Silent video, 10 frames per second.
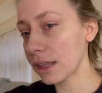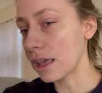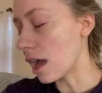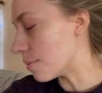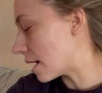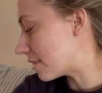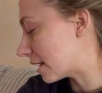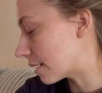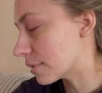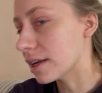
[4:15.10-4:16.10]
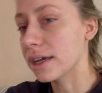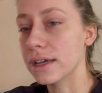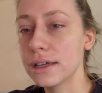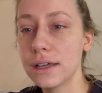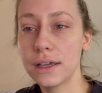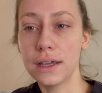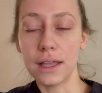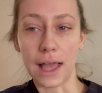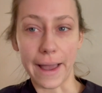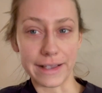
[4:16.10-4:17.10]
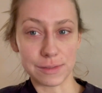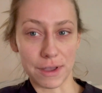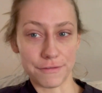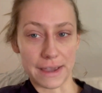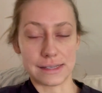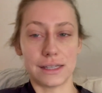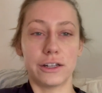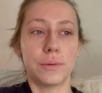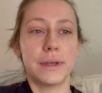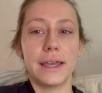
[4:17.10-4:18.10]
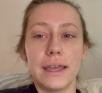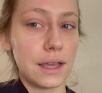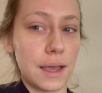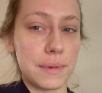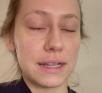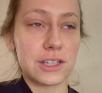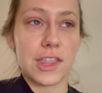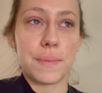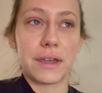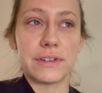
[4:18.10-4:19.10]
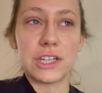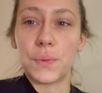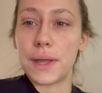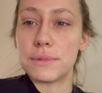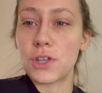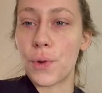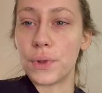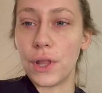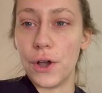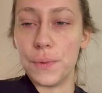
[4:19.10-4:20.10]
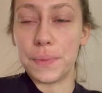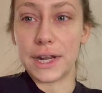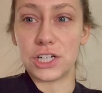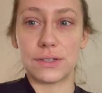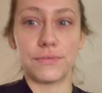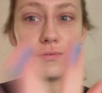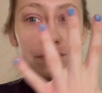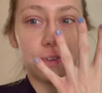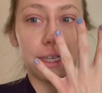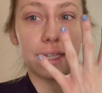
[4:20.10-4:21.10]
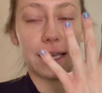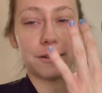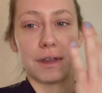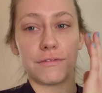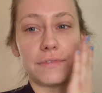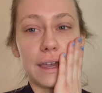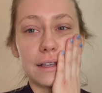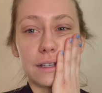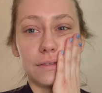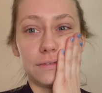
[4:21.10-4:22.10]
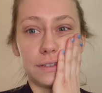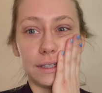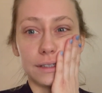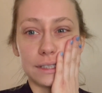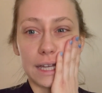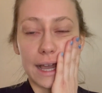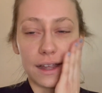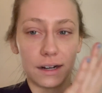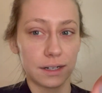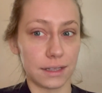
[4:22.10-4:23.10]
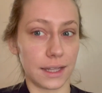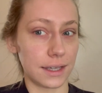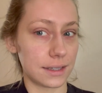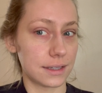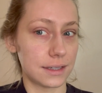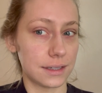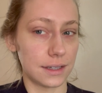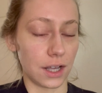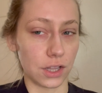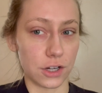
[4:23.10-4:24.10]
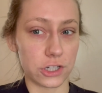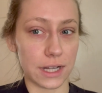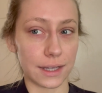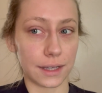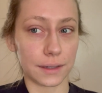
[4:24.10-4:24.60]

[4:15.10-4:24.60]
I think I'm gonna ice my face a little bit. I mean, it's not that big of a deal when I'm just home alone, but I just feel it in my face. I feel tired and like allergic.